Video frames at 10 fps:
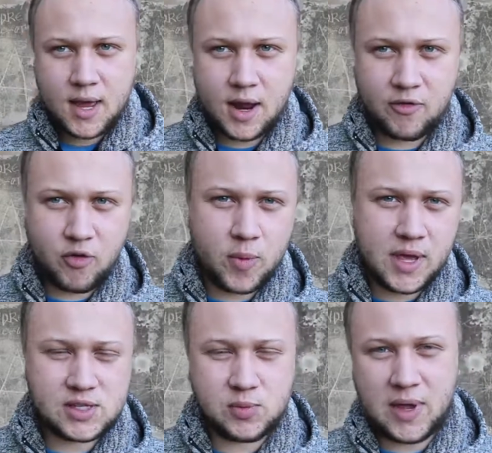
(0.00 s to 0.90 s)
Now, for
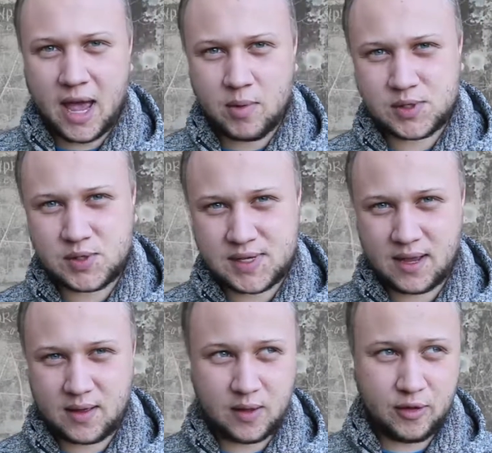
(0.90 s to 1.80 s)
me to be able to
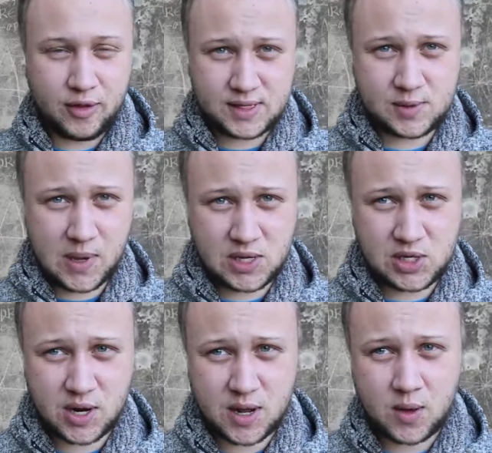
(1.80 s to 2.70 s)
take this
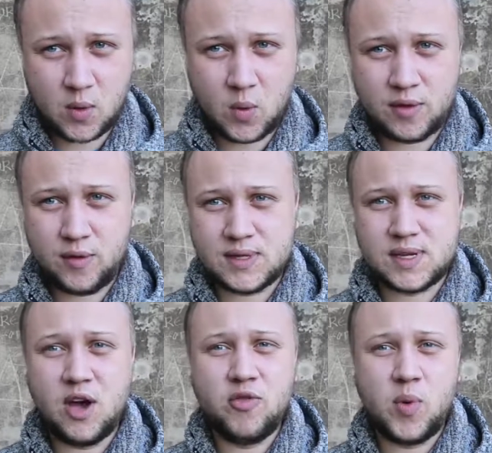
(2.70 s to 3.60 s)
picture with this
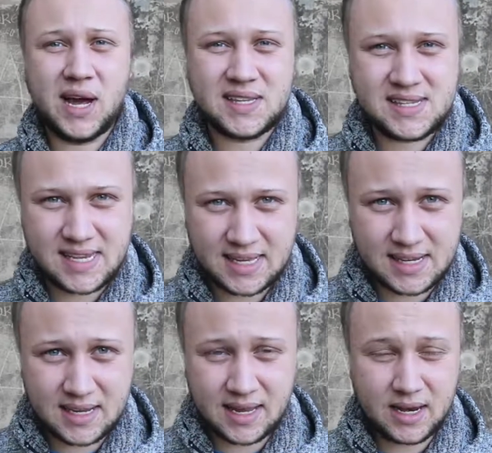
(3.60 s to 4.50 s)
overbright
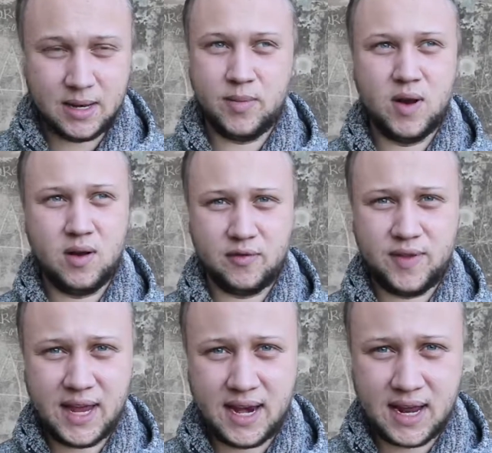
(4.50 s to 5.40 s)
setting in the middle
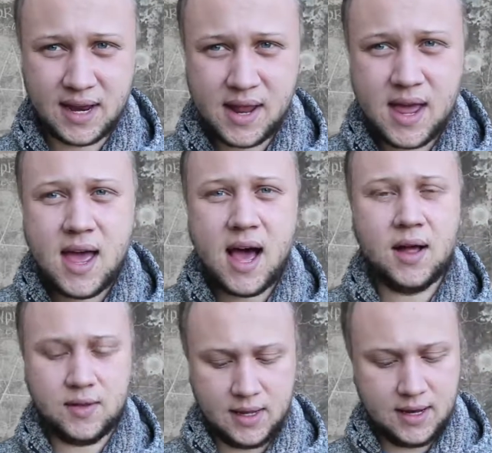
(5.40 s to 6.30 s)
of daylight,
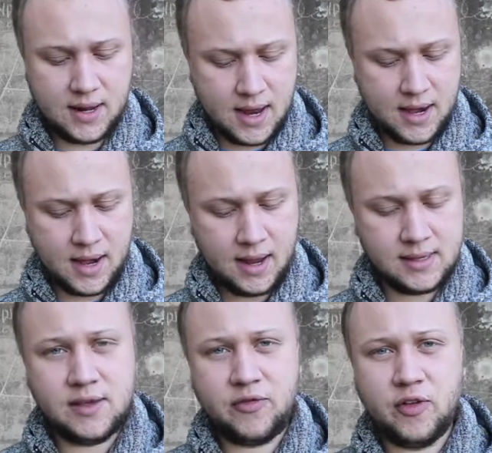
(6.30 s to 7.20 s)
I'll need an
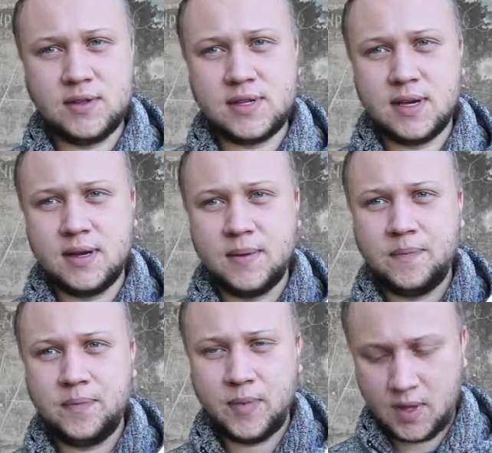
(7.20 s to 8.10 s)
ND filter.
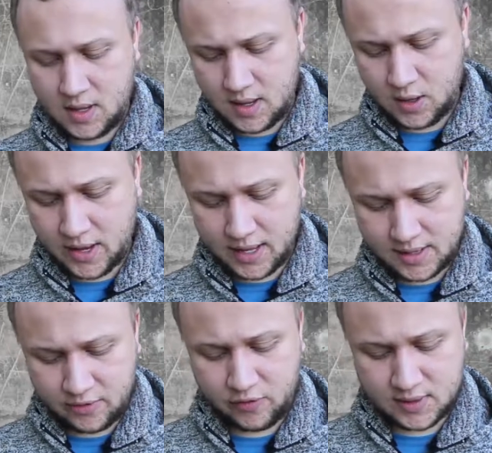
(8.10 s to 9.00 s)
You get
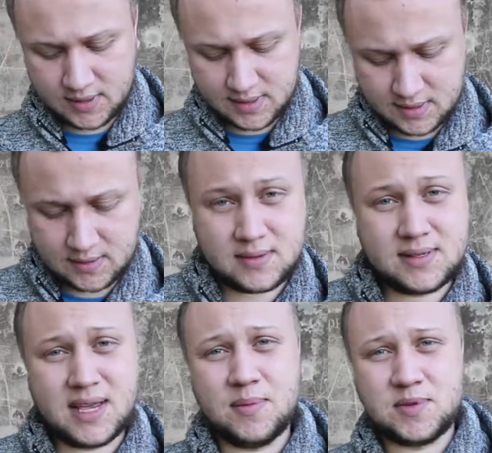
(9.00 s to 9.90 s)
different
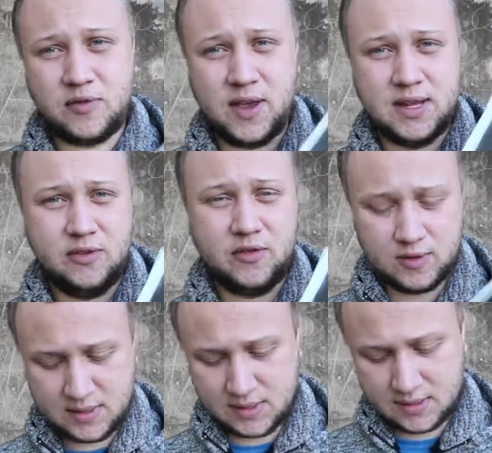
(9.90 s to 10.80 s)
types of ND
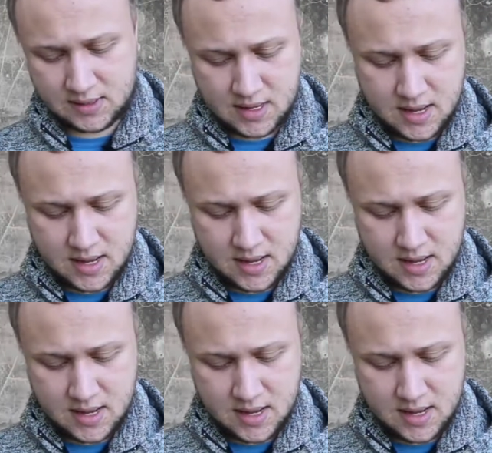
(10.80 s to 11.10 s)
filters.